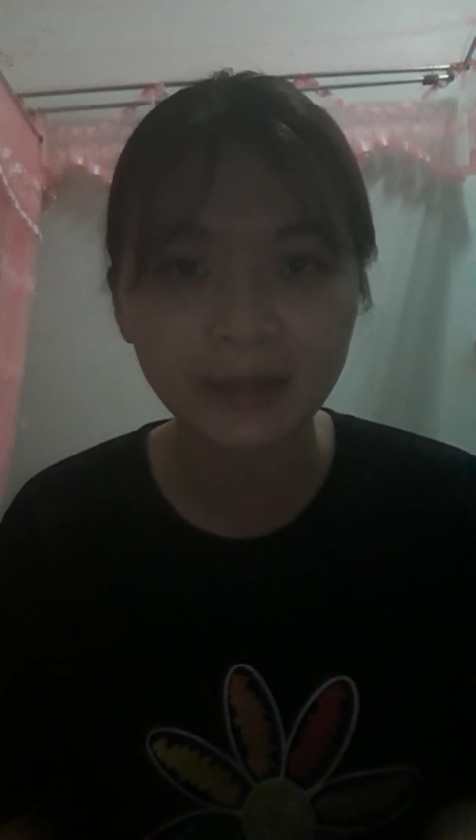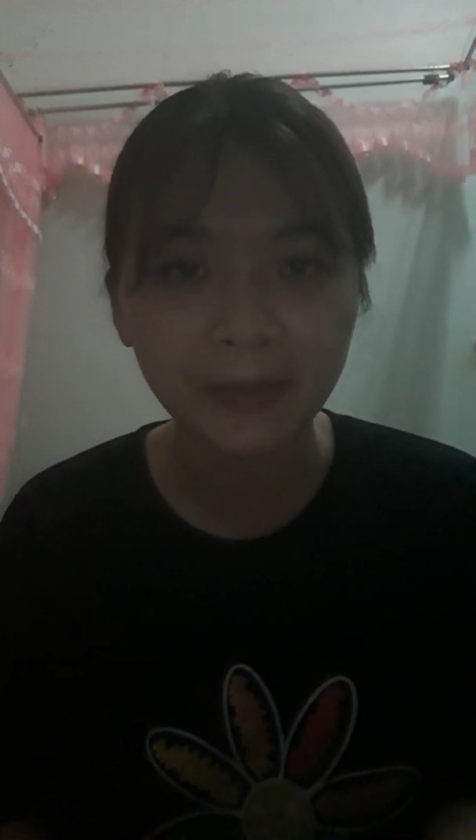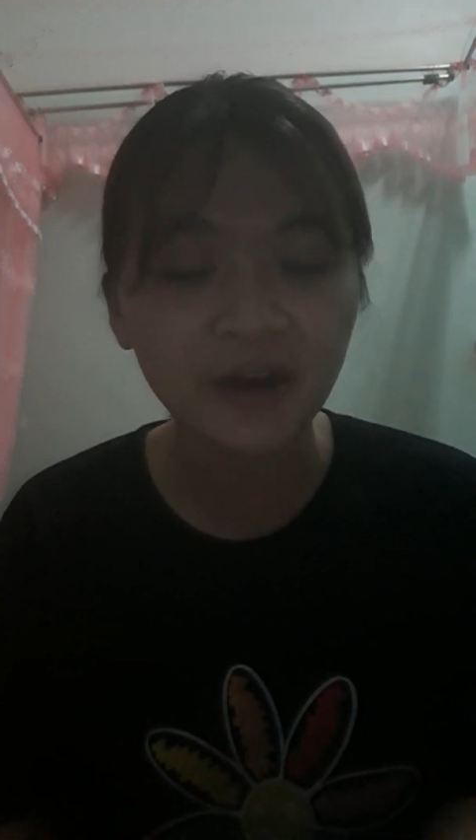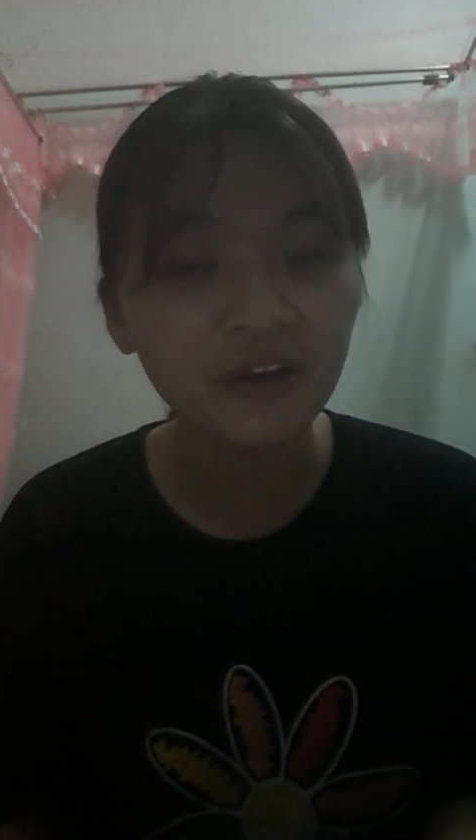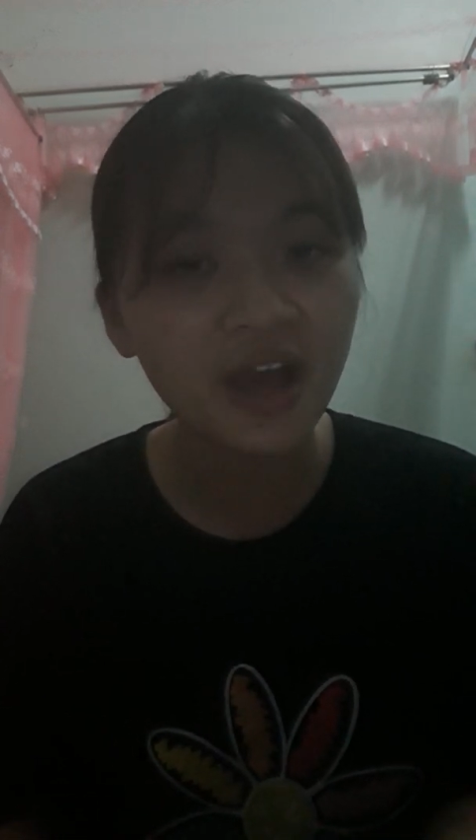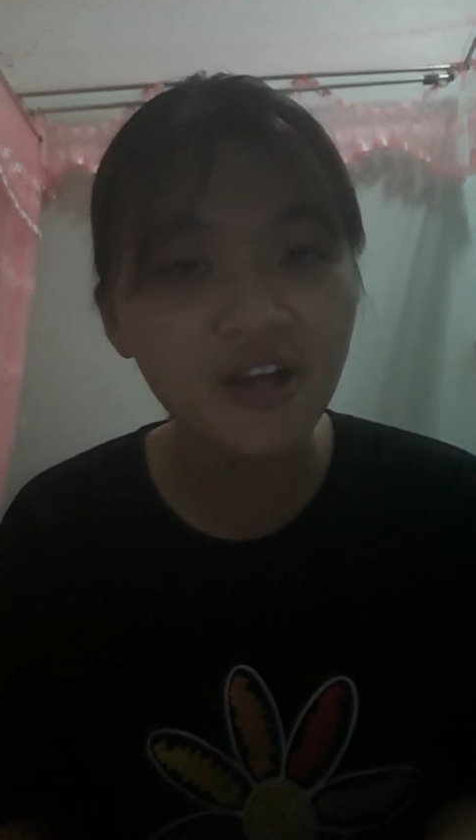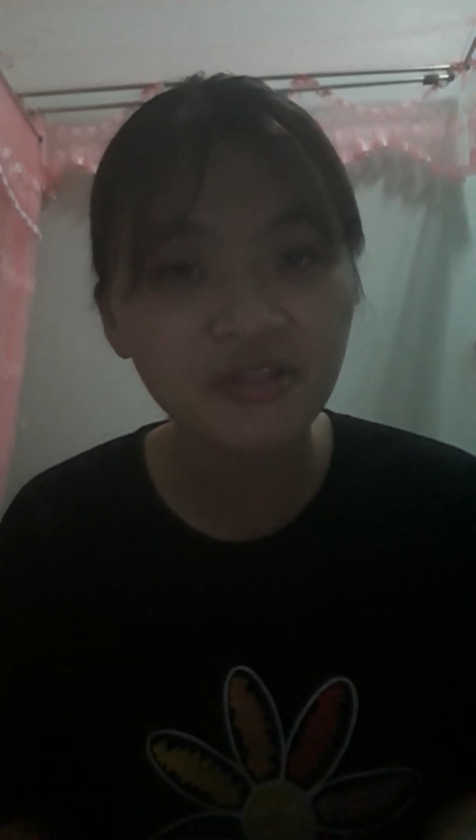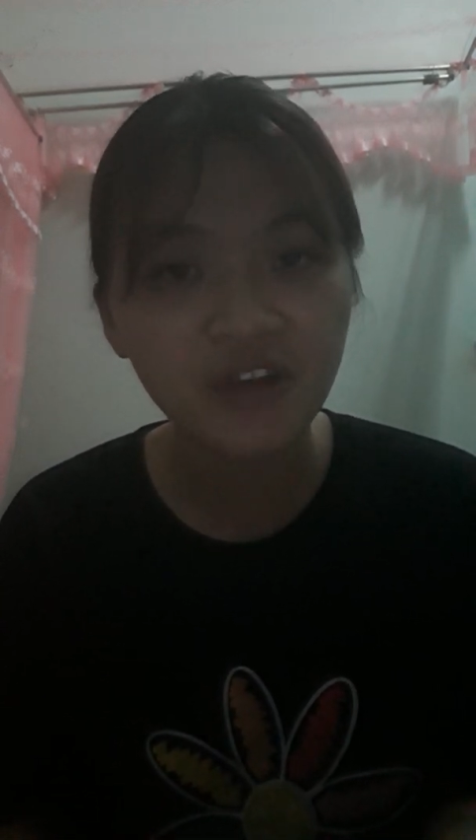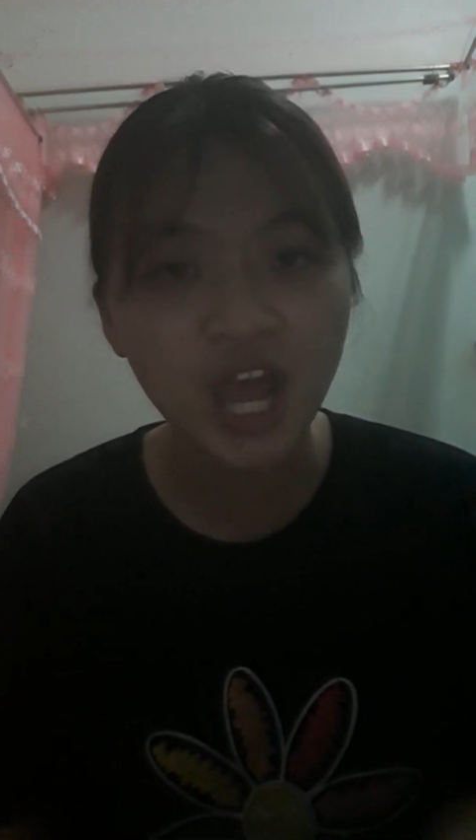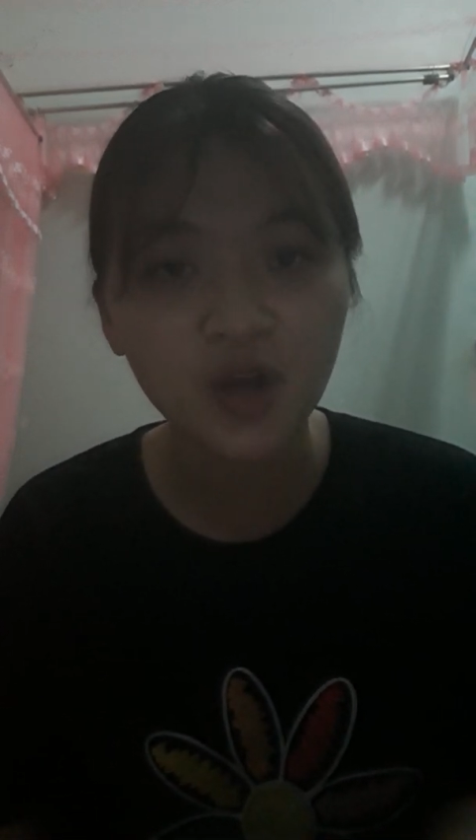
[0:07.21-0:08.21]
about
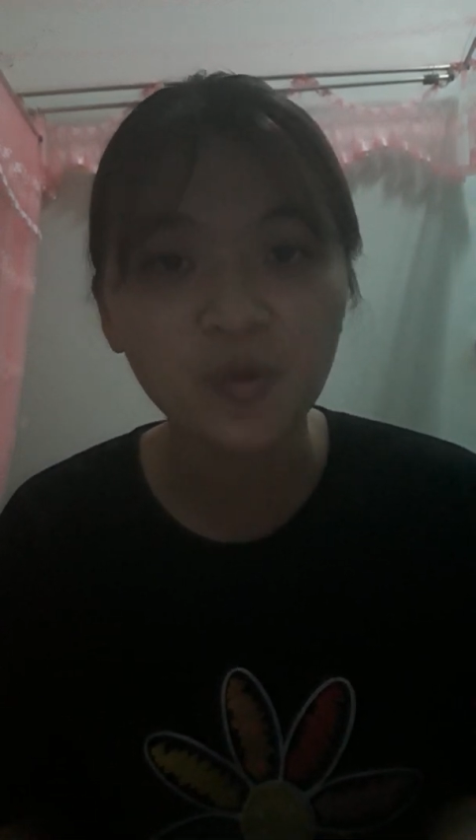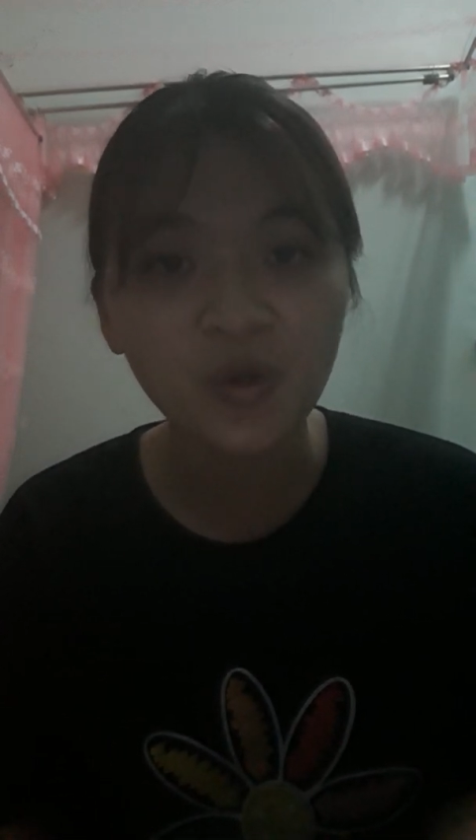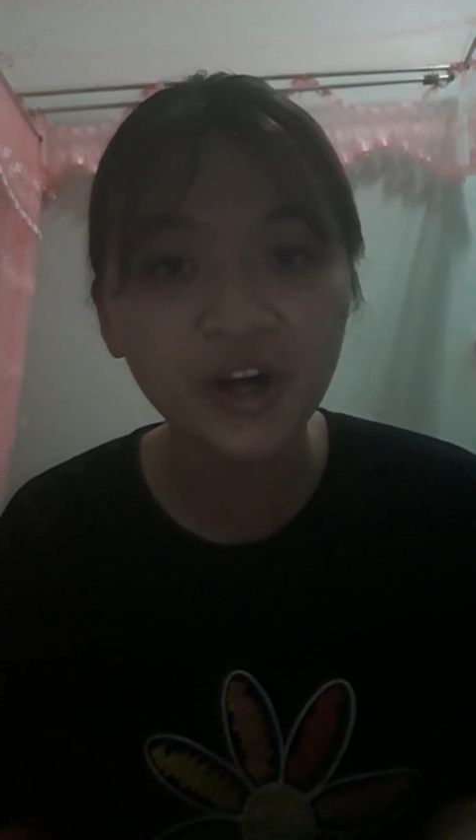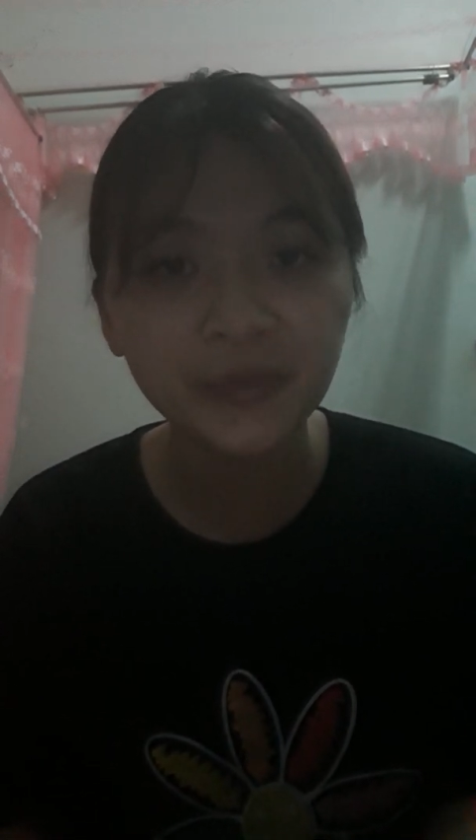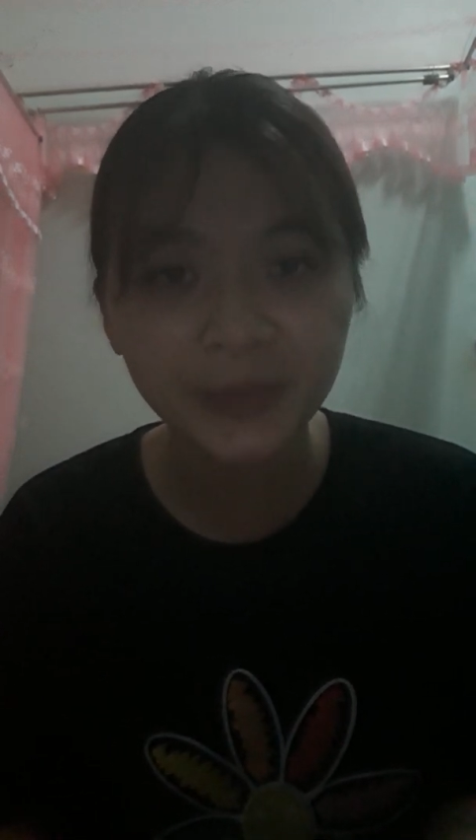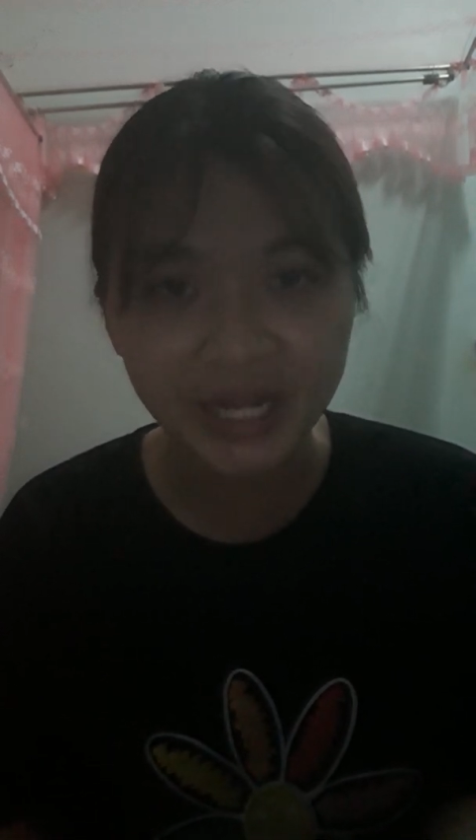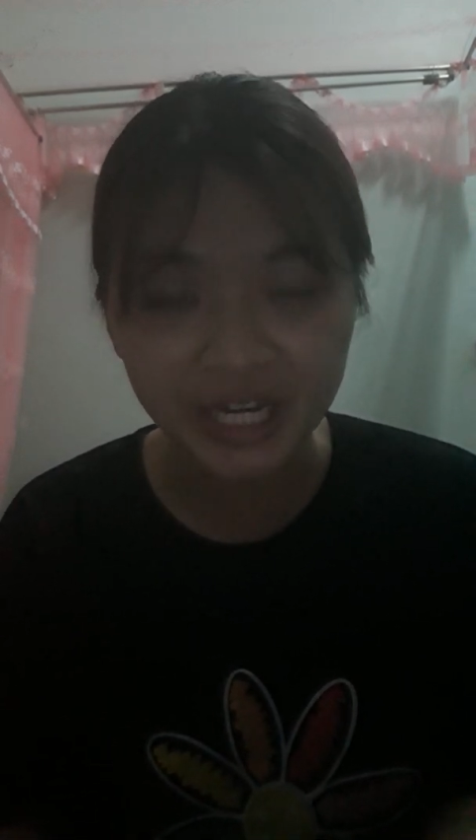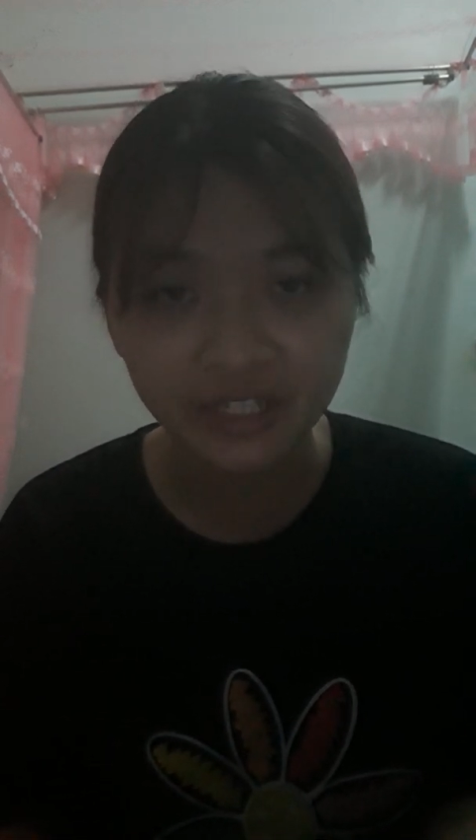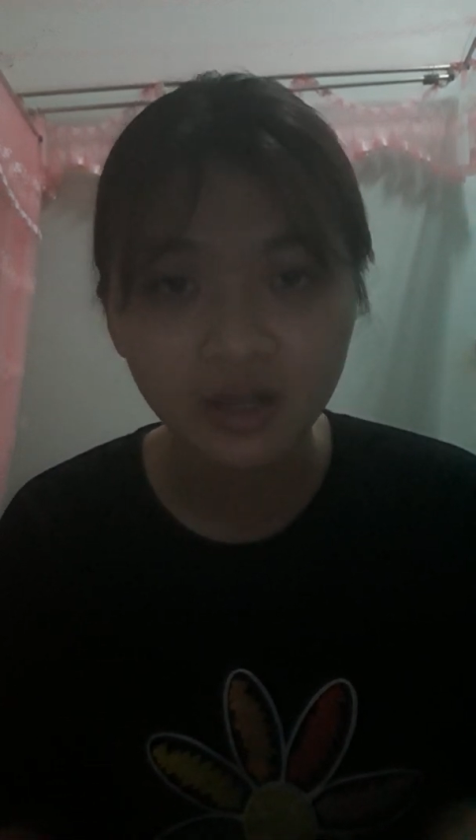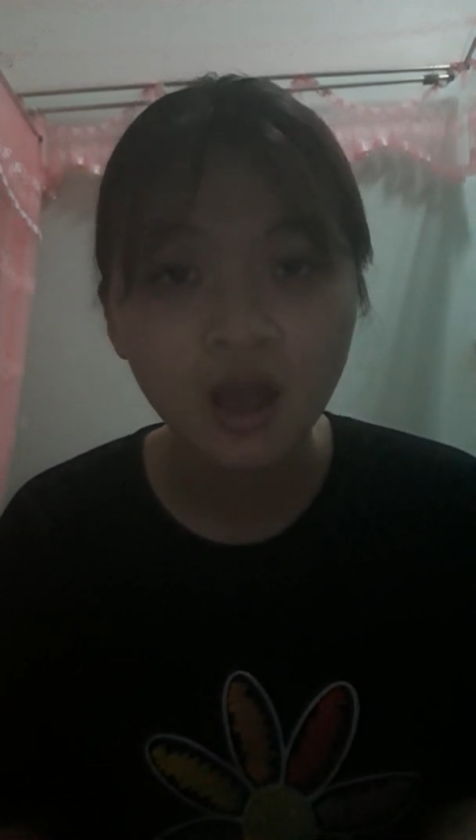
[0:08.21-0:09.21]
health and
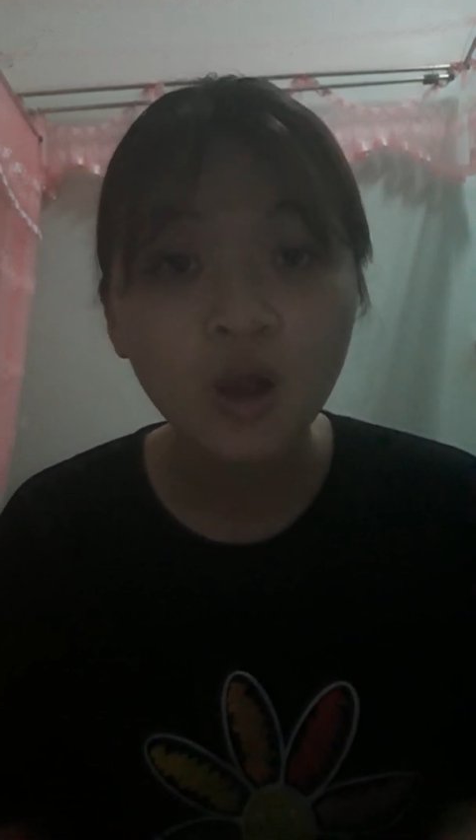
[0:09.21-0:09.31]
well-being.